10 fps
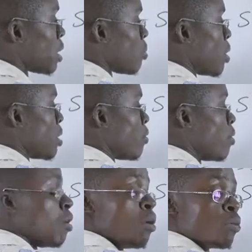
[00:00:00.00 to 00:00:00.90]
as per the
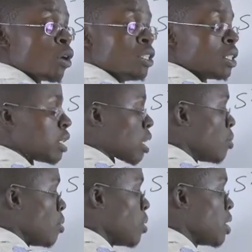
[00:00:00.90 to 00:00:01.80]
4 points.
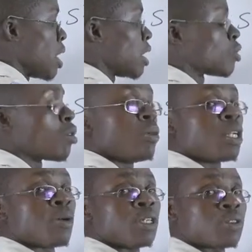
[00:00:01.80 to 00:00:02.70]
Remember, there are so
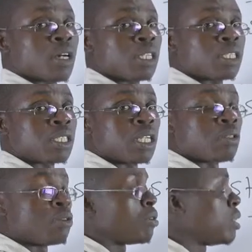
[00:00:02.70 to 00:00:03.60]
many ways you can still
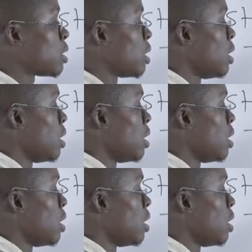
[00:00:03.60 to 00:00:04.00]
do it